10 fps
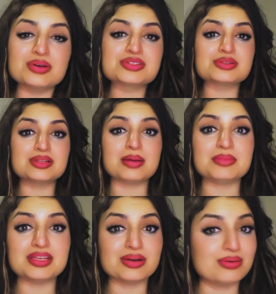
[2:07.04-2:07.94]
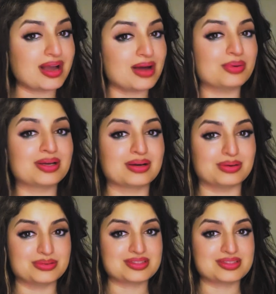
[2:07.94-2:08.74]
do let me know how it goes.